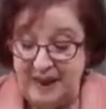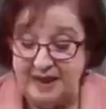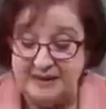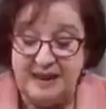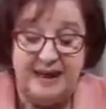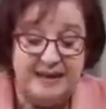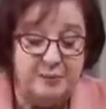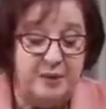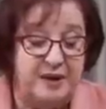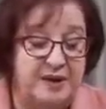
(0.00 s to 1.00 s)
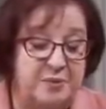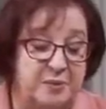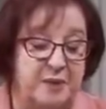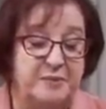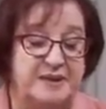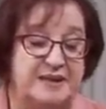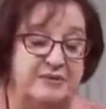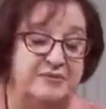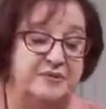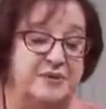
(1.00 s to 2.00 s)
until, I think part of their problem is they
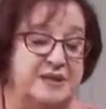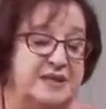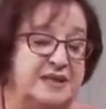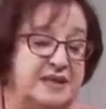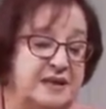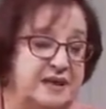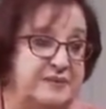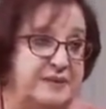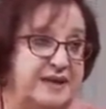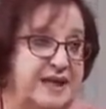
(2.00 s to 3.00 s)
refuse to see the government